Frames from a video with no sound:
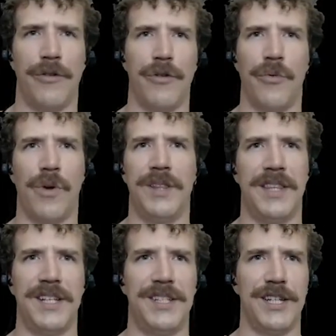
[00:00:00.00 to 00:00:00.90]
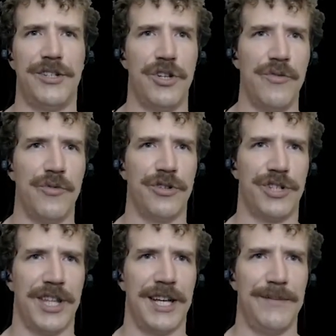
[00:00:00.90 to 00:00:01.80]
know what this is. 2 more
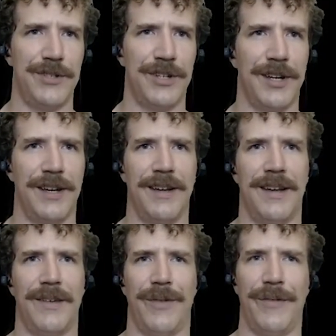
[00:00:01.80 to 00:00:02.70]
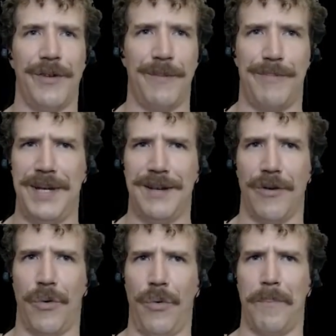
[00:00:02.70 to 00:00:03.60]
slimes? Well, I've already beaten a
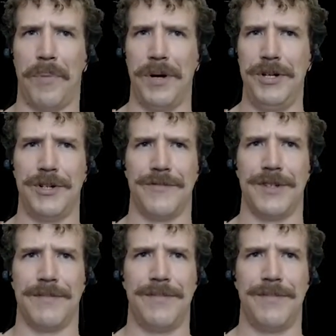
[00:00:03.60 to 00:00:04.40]
whole bunch of them.